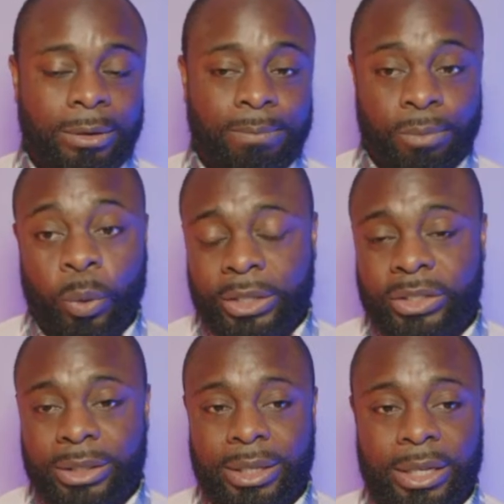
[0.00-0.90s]

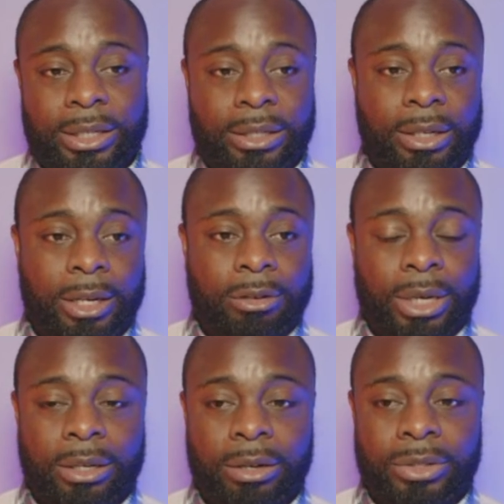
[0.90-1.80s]
question taken,
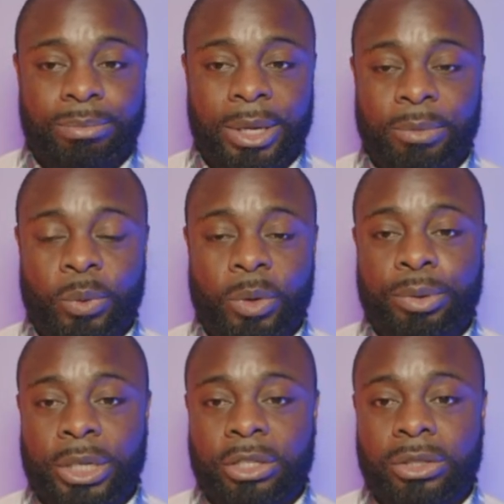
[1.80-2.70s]
Rick Olson. Maybe we'll
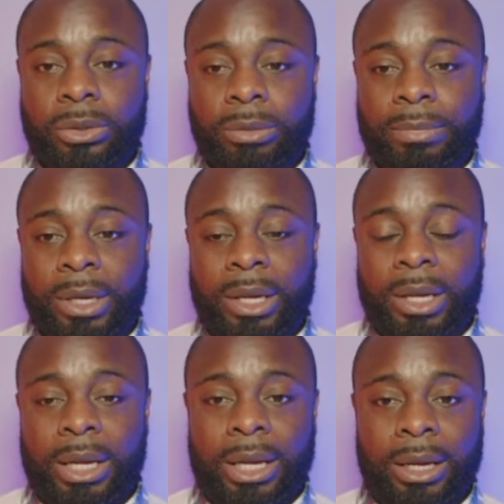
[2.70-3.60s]
put it to them
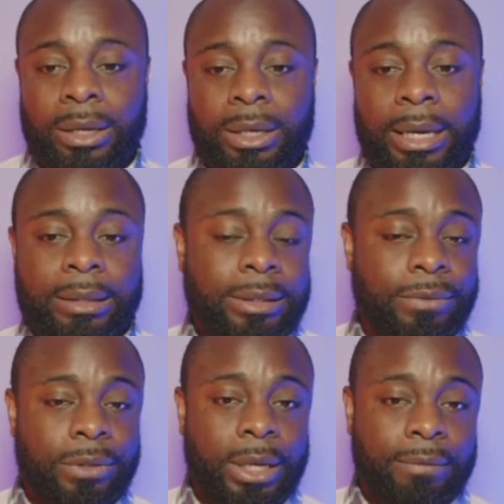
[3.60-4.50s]
and ask
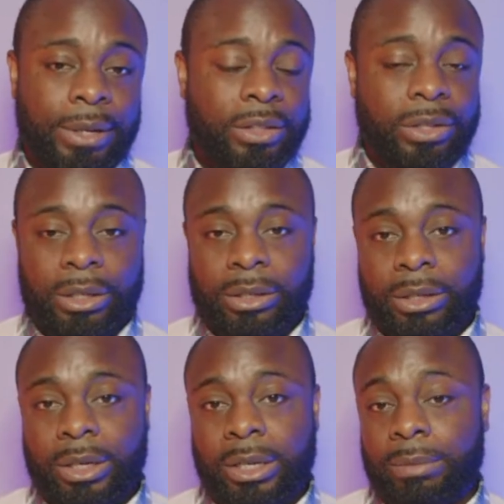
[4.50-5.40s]
if they have anything
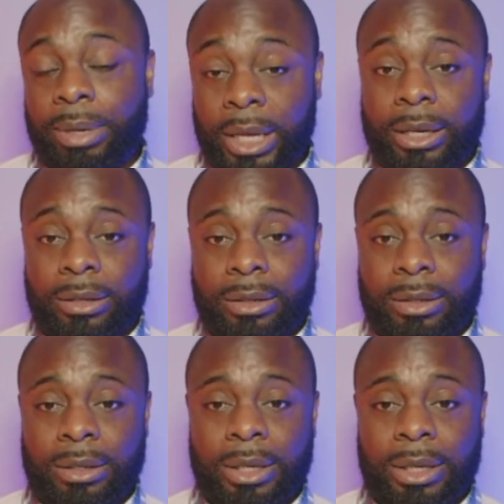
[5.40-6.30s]
planned
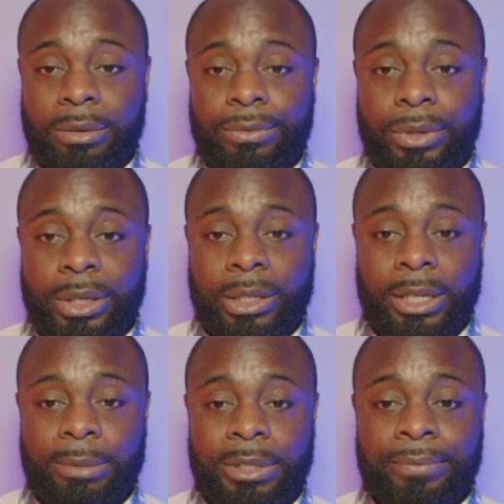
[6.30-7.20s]
for the
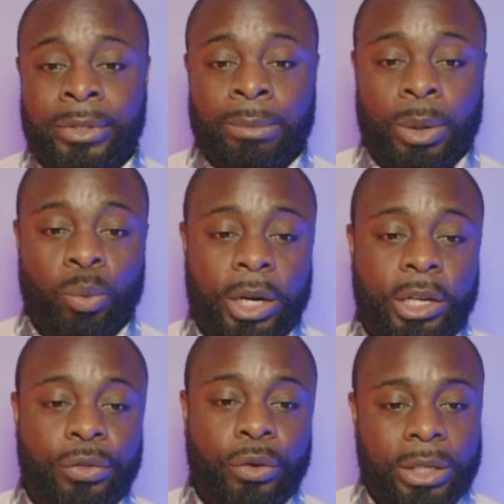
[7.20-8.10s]
eclipse. But what are
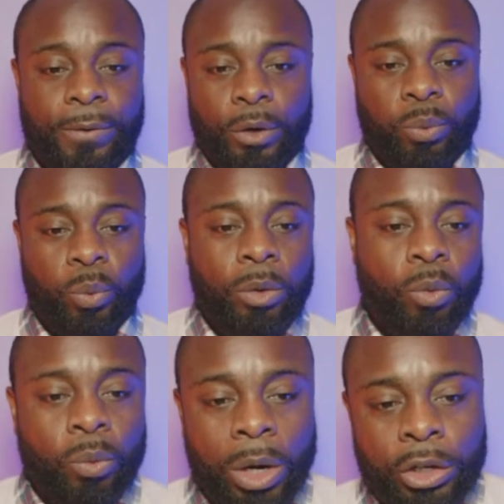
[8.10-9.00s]
your thoughts, folks?
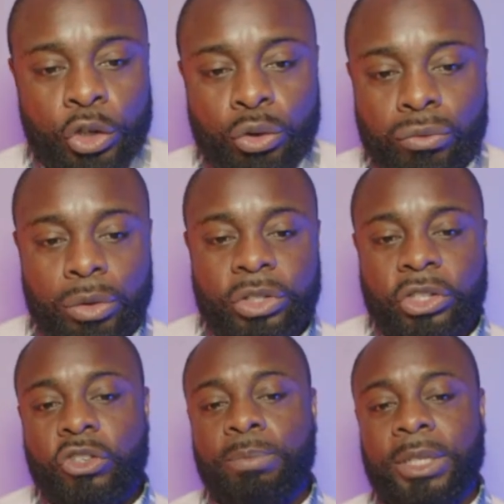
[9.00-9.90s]
What new routes
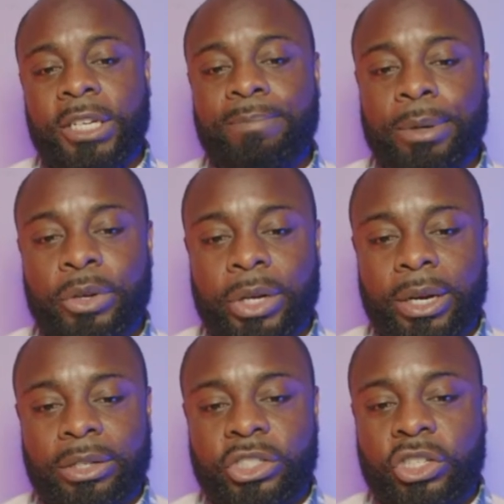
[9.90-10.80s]
do you believe
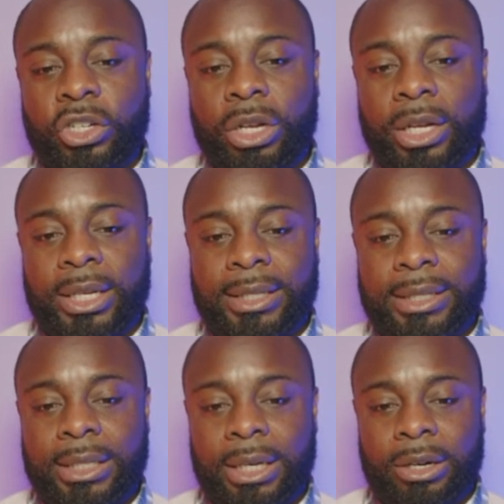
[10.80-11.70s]
BermudAir should
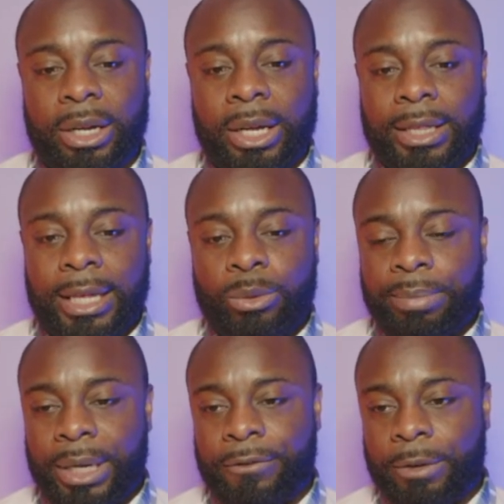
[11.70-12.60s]
consider that would
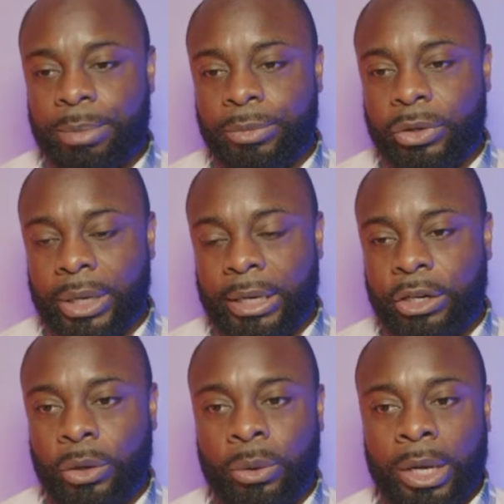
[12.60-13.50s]
benefit Bermuda? I
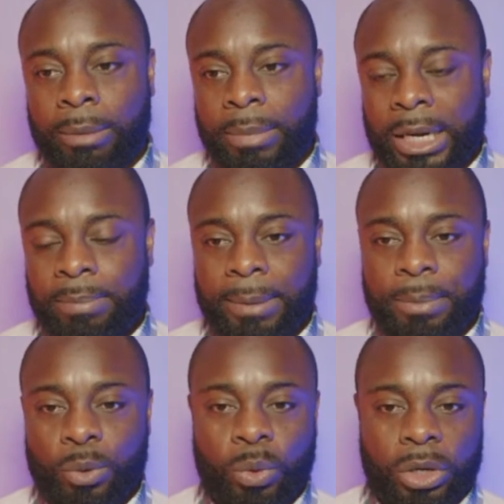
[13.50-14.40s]
know many
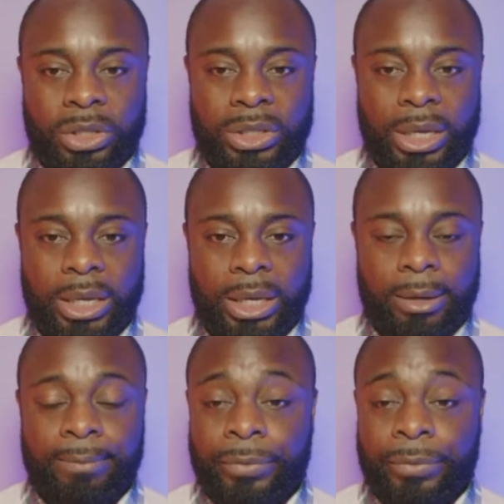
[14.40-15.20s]
people were saying